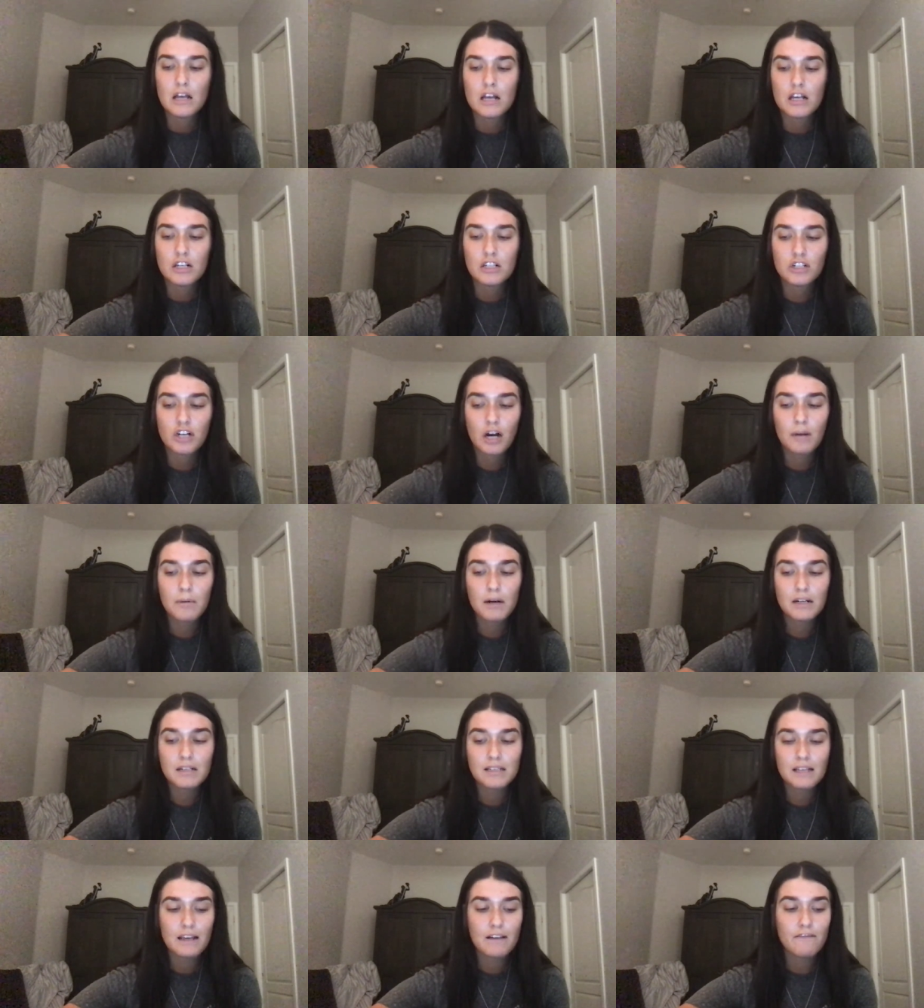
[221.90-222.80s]

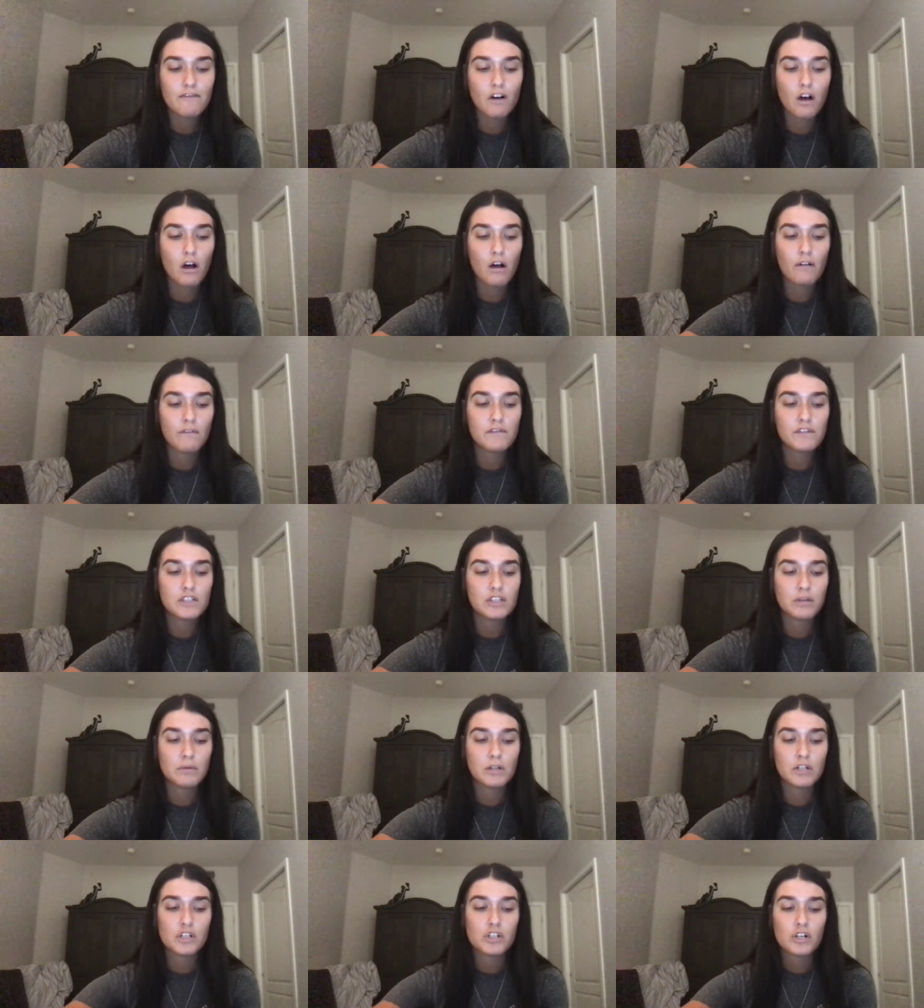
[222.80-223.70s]
Starbucks evolves to
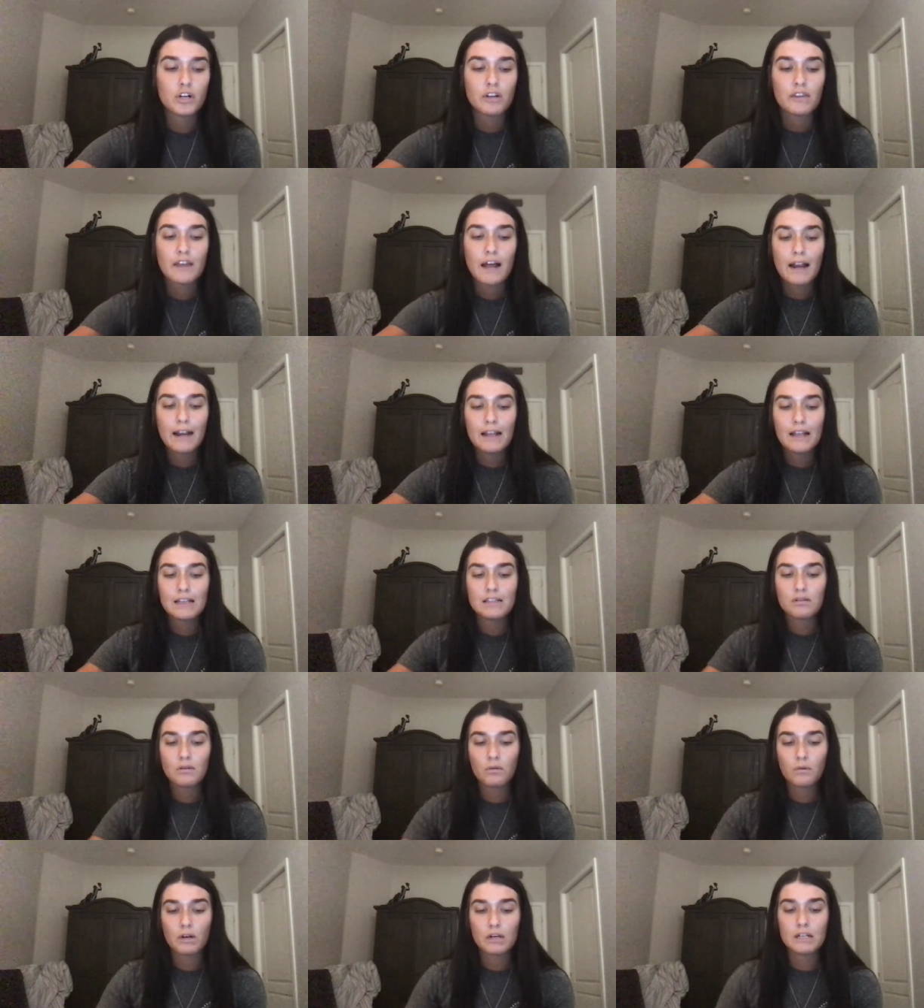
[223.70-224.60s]
ensure that its
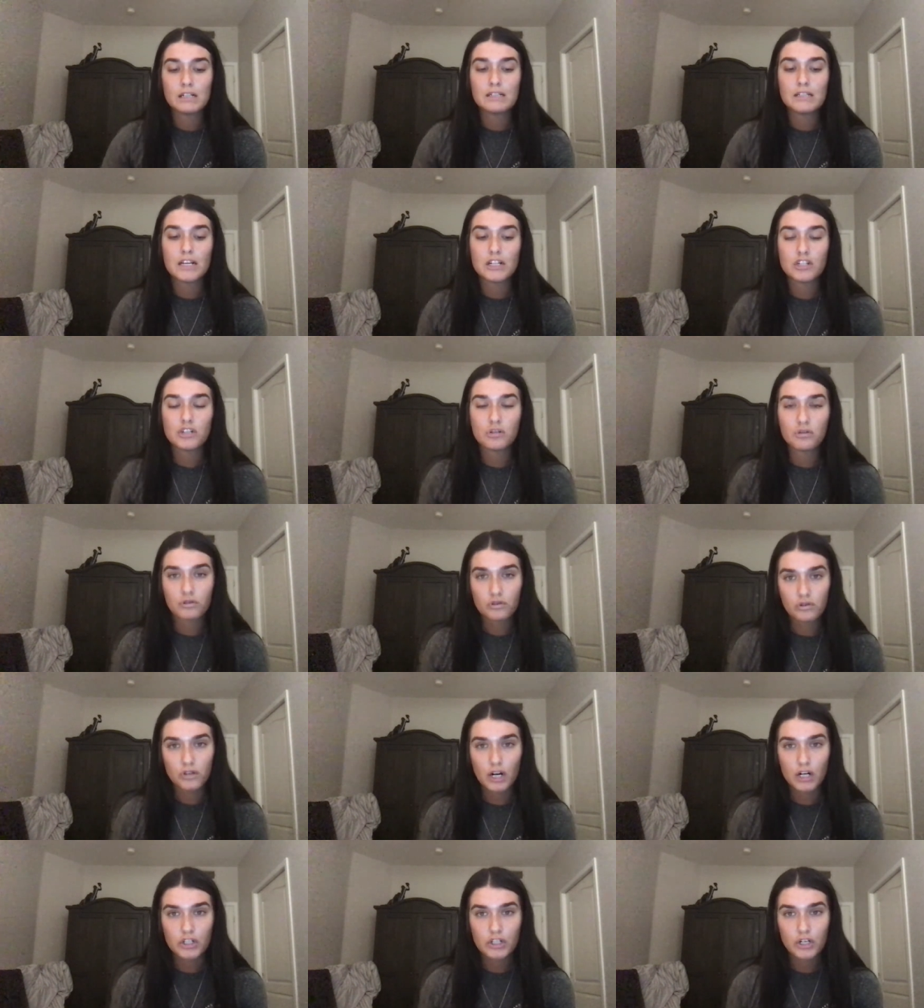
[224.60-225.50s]
organizational
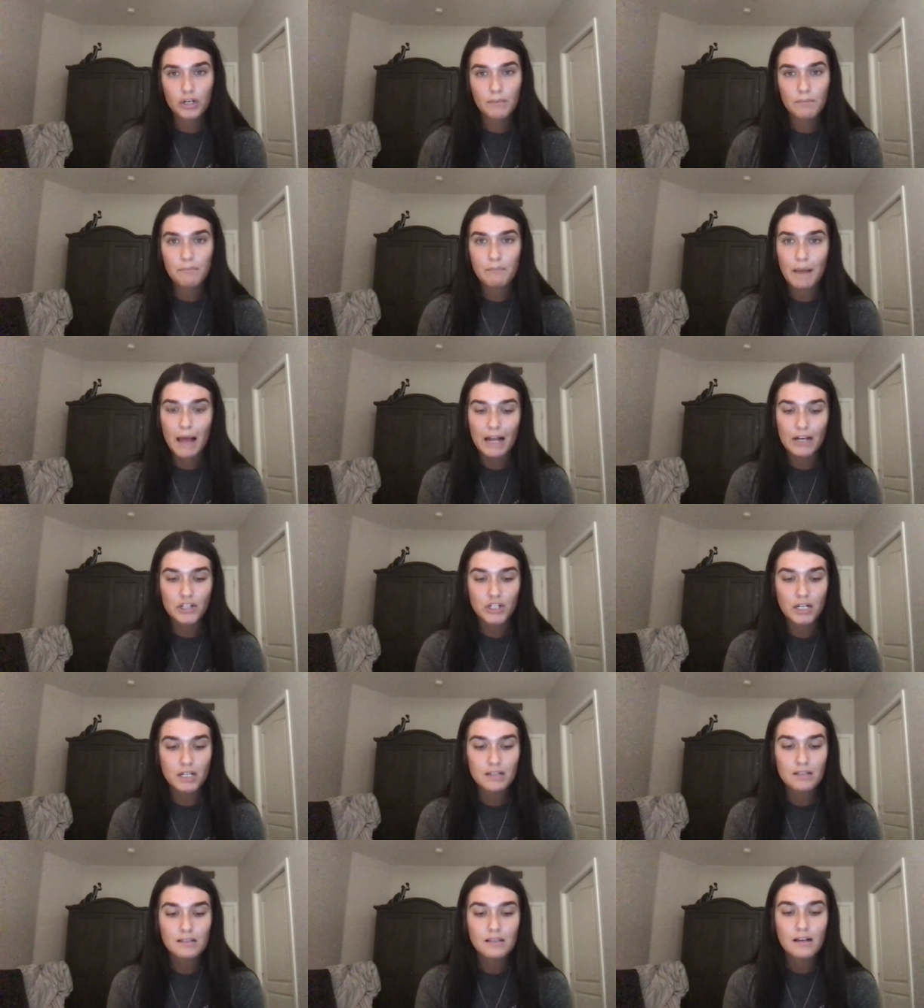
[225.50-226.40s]
structure
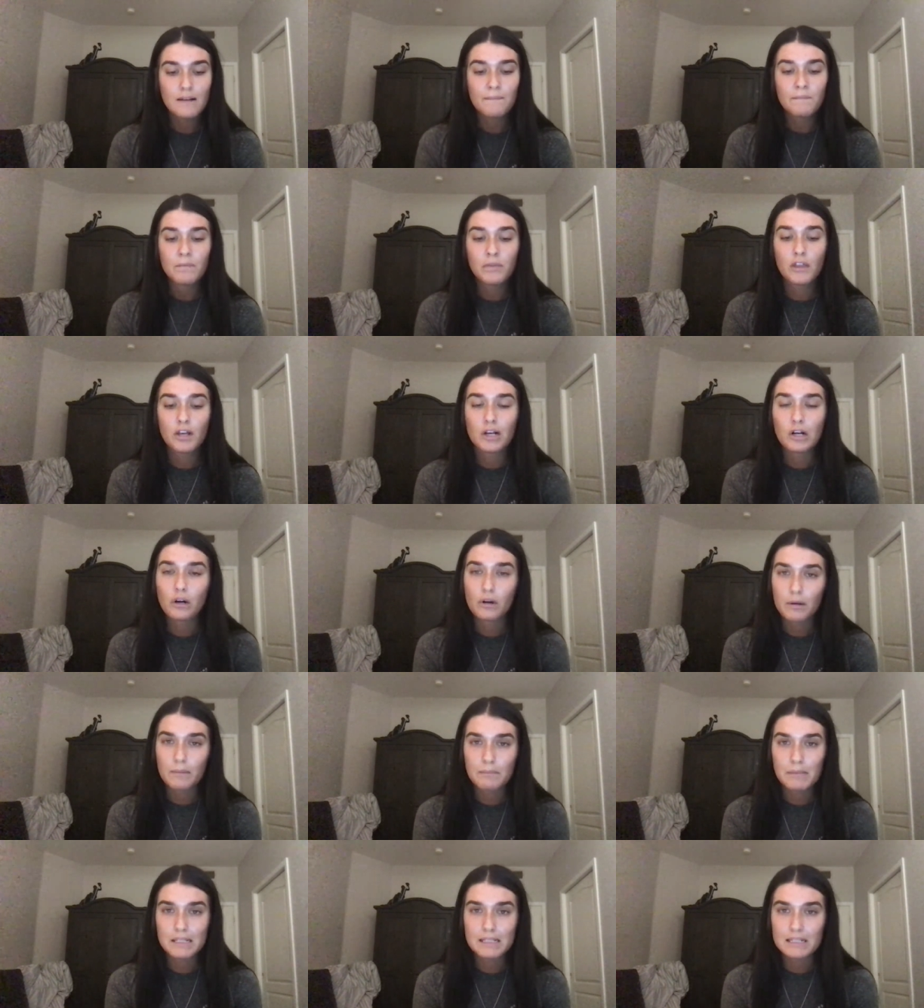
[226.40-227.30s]
matches the
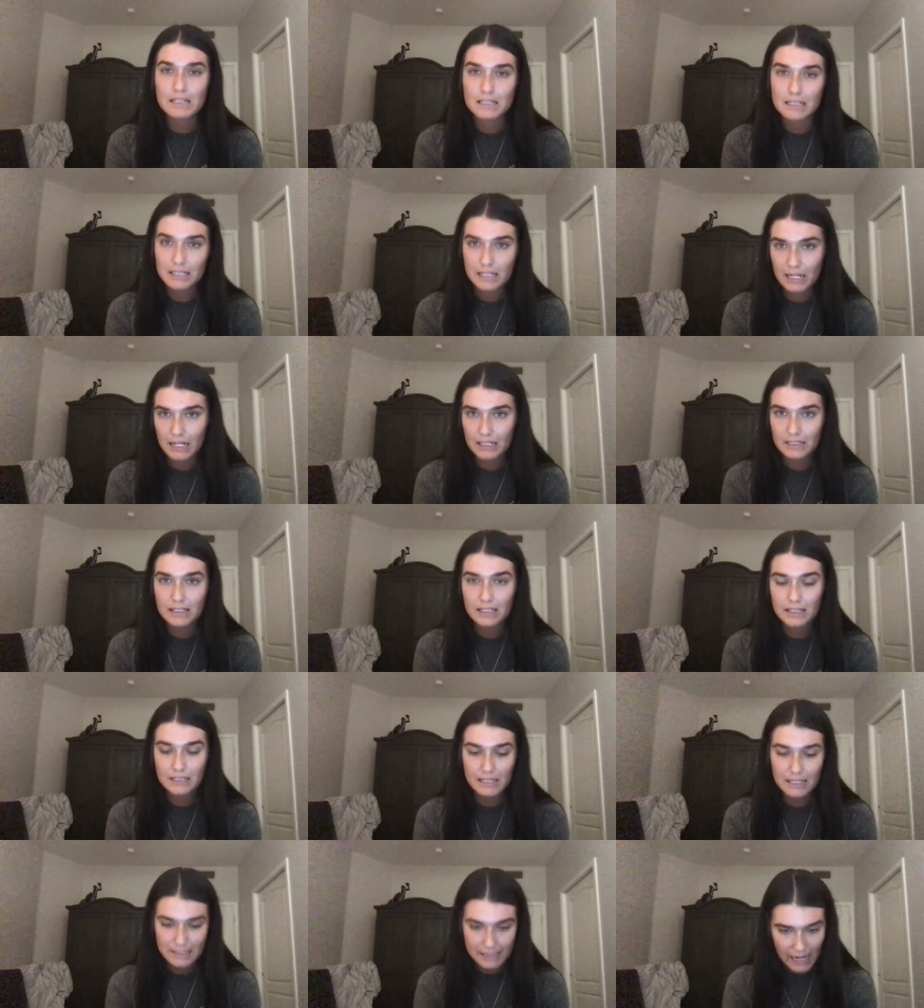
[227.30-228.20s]
current business needs in
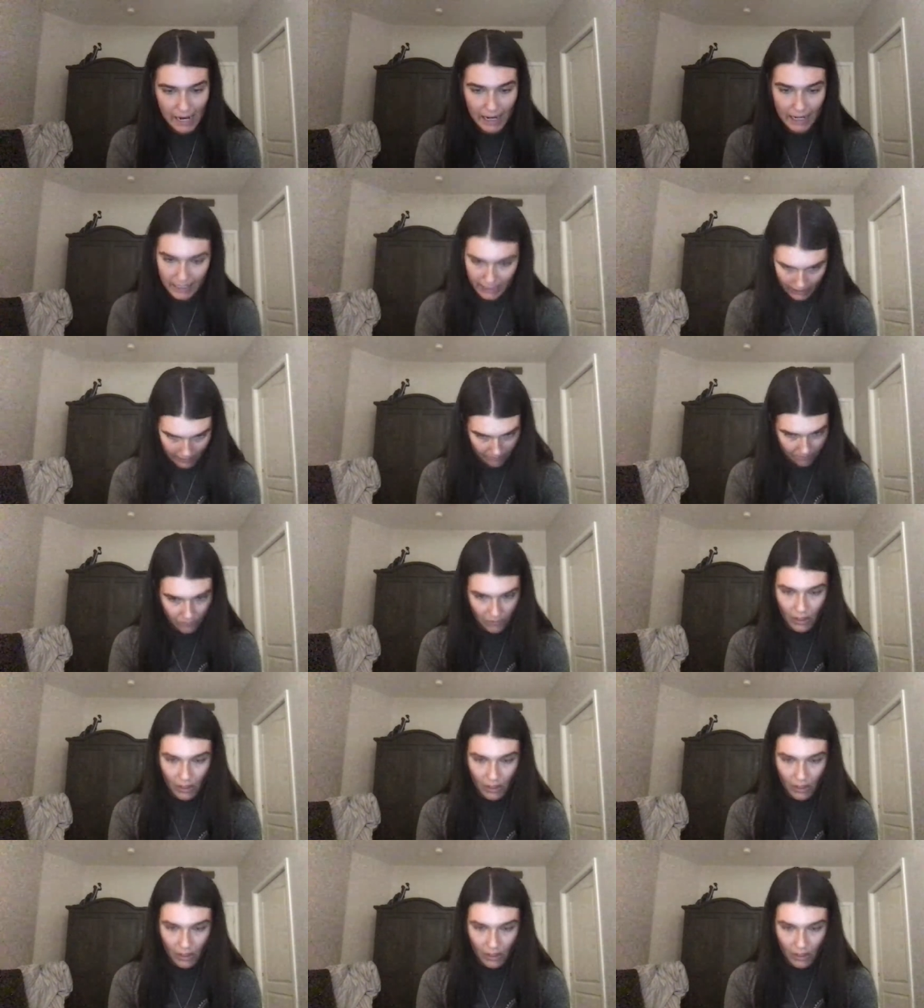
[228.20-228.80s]
society.